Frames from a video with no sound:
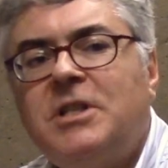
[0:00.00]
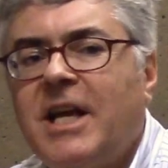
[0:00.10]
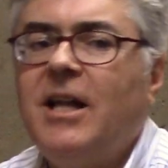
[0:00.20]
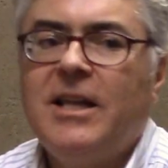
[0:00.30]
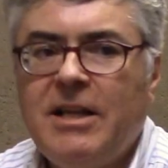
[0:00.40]
You
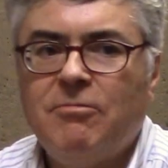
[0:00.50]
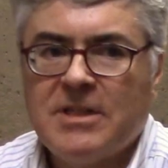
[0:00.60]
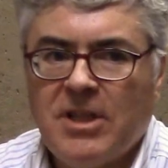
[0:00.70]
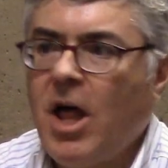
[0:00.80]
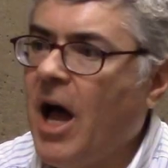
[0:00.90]
could tell he
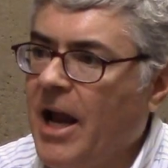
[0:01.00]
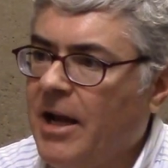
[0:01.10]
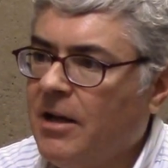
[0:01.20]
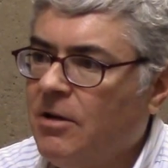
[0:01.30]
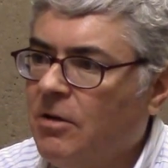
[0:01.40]
was lying.
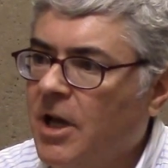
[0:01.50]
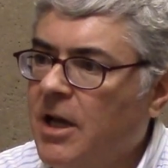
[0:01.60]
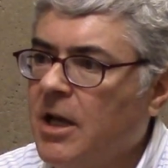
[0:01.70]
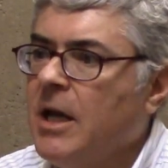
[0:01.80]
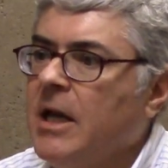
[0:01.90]

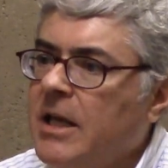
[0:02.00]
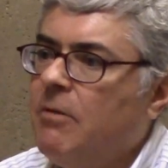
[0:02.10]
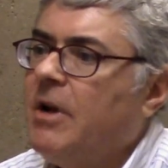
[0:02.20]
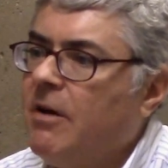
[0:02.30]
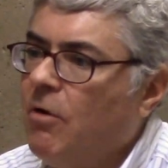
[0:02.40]
Okay,
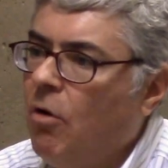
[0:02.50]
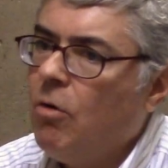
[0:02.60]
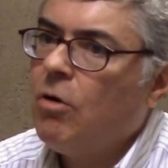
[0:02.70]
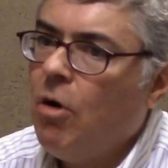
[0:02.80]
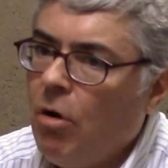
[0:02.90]
yet we have a
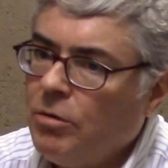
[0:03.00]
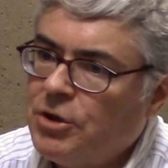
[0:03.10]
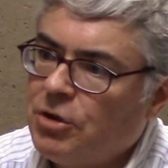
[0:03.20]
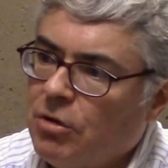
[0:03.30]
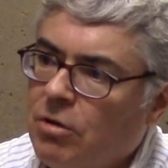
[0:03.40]
whole
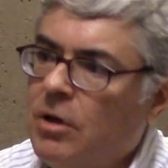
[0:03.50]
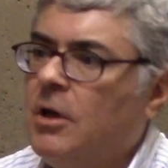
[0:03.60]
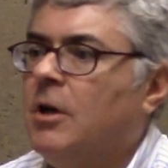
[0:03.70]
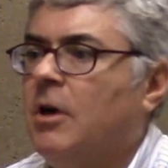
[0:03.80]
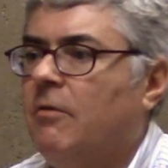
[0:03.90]
culture
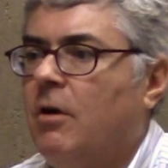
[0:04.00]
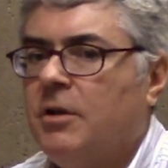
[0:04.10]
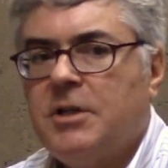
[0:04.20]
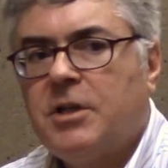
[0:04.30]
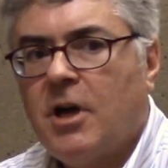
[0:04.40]
of
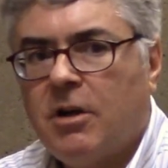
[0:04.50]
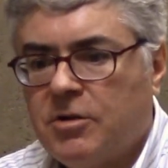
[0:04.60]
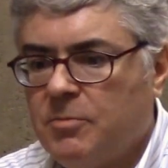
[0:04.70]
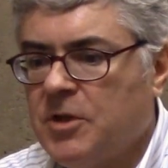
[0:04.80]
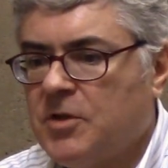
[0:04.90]
all these
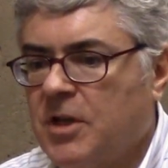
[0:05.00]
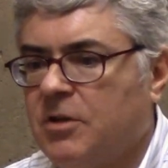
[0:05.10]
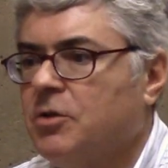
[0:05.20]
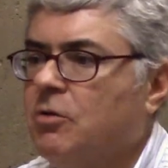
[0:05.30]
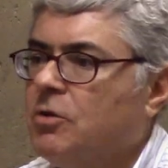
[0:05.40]
congressmen and
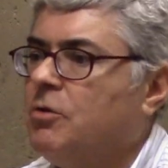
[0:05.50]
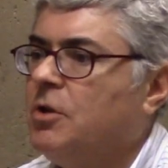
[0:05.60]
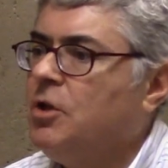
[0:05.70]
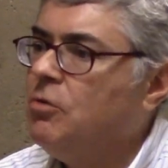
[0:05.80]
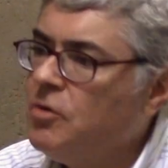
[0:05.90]
senators who are
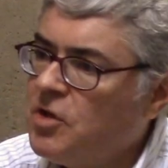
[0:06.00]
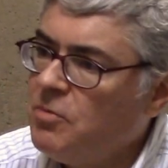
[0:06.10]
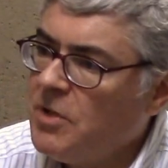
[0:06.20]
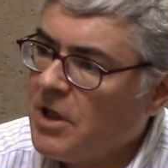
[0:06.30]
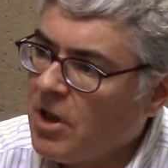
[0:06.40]
sort of
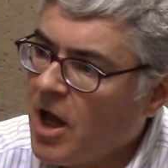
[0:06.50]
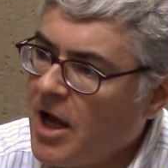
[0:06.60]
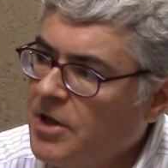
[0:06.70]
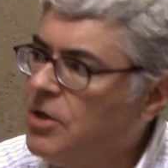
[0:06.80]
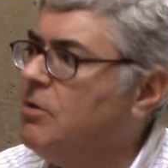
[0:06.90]
used to being
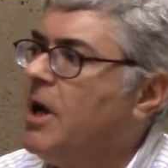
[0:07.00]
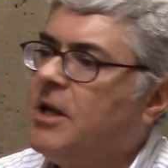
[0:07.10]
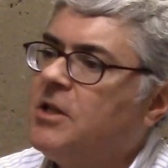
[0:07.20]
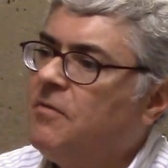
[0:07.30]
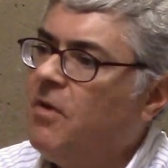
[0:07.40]
lied to,
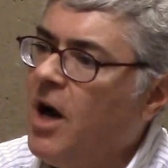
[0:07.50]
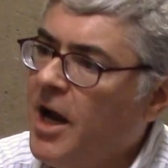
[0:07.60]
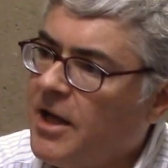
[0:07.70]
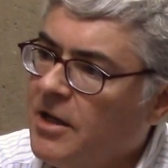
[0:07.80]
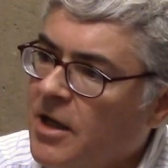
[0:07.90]
and it's
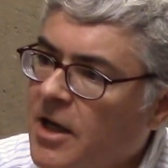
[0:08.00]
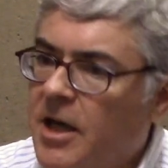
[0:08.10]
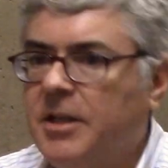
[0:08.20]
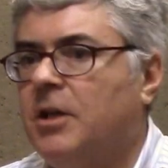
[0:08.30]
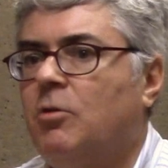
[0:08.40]
fine.
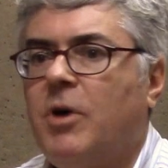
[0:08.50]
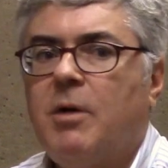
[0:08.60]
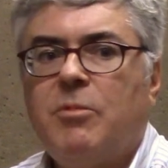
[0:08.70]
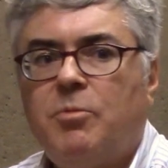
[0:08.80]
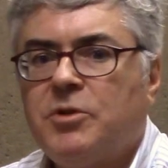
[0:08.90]
And then
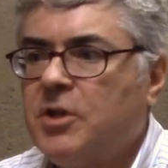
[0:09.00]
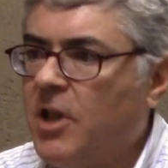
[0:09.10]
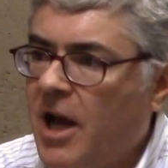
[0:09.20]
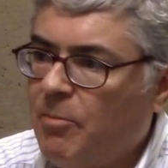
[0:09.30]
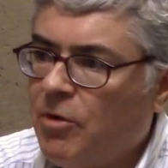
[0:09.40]
Obama puts
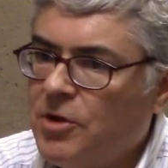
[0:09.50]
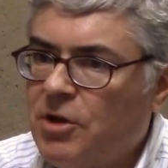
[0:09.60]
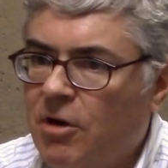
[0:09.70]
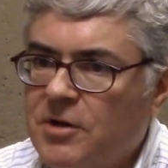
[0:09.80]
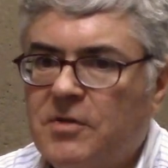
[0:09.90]
Clapper
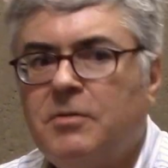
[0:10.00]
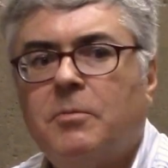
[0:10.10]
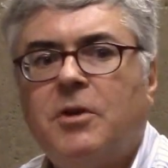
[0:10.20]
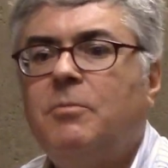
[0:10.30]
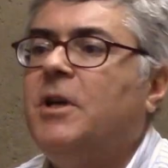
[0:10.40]
in charge of
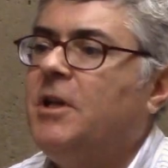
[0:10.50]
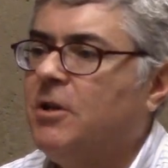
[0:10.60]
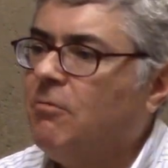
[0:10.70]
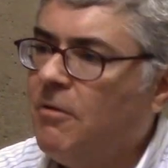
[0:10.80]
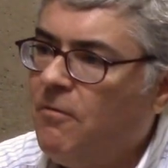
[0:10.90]
some
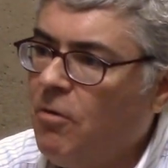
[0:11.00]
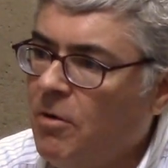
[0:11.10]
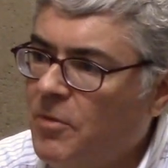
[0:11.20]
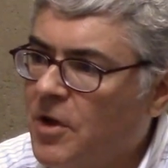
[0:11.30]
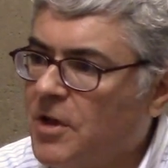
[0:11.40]
committee to
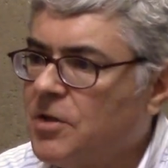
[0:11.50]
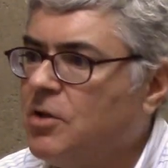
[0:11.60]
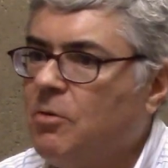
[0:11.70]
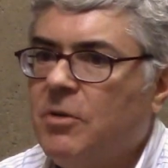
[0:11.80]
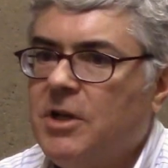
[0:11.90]
reform
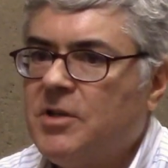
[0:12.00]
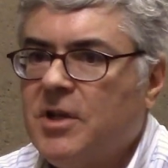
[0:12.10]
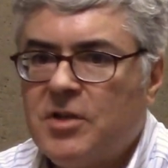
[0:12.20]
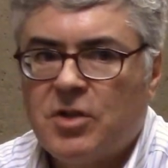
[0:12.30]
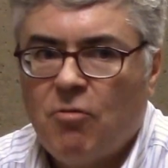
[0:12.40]
things, and nobody
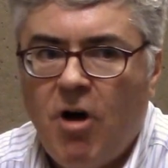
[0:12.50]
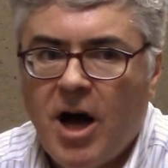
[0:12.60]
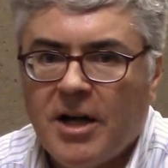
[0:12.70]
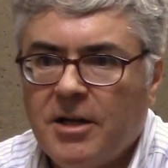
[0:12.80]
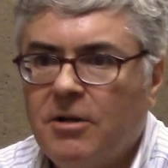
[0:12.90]
says
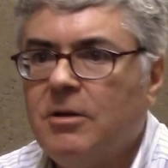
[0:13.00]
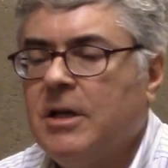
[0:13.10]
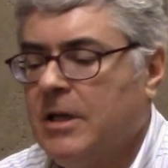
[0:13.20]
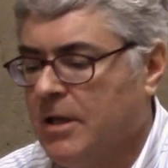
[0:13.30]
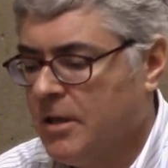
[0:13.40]
squat. You know,
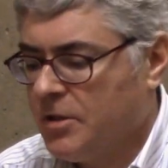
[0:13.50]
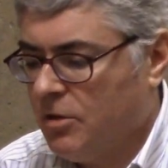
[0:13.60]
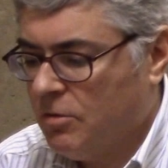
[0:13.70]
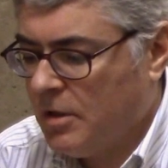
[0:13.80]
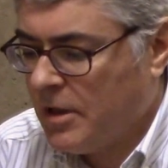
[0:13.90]

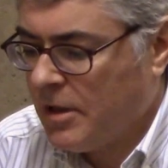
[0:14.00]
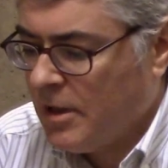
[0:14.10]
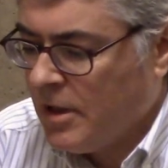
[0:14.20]
so